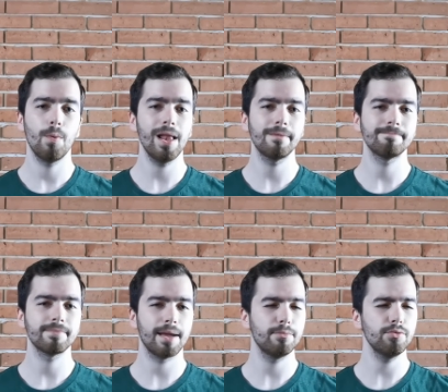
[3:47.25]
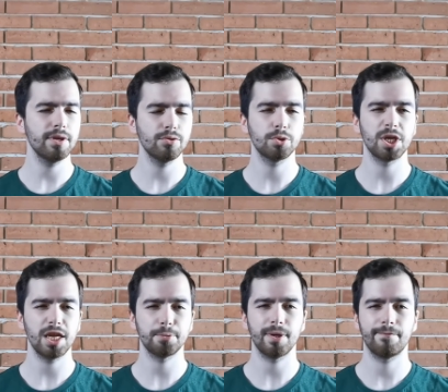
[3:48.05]
Well, I'm looking to
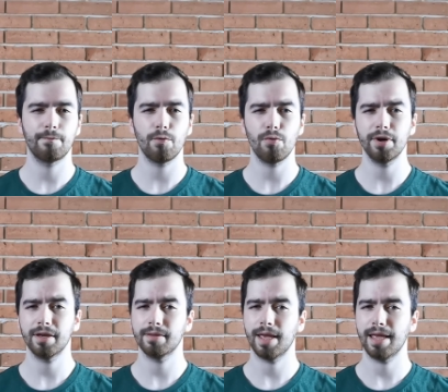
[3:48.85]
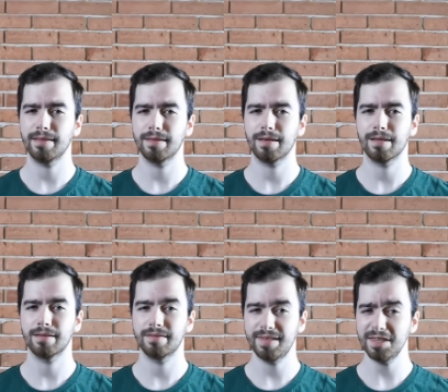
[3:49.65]
change my phone and
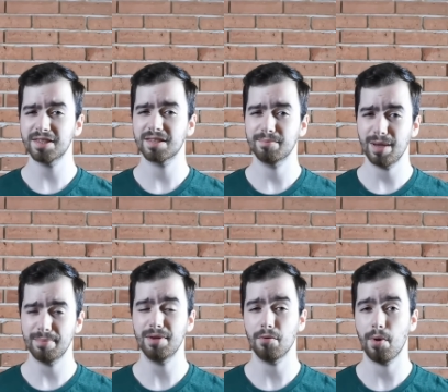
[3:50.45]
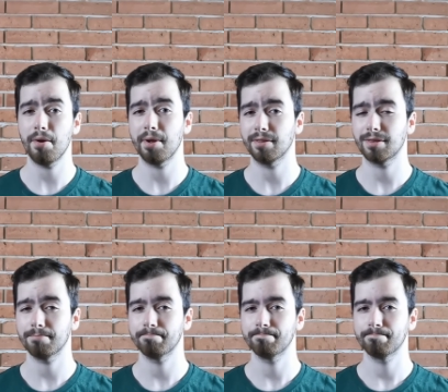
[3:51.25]
uh, this may be a variant.